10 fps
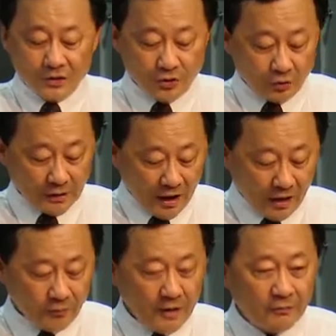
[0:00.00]
So
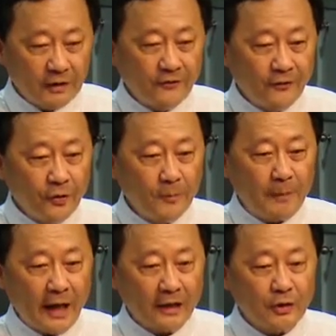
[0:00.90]
now we refer
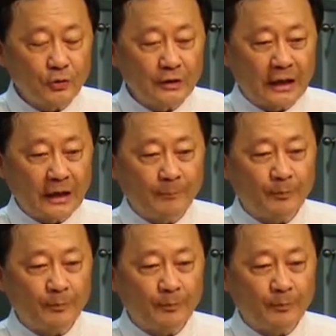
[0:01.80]
back to the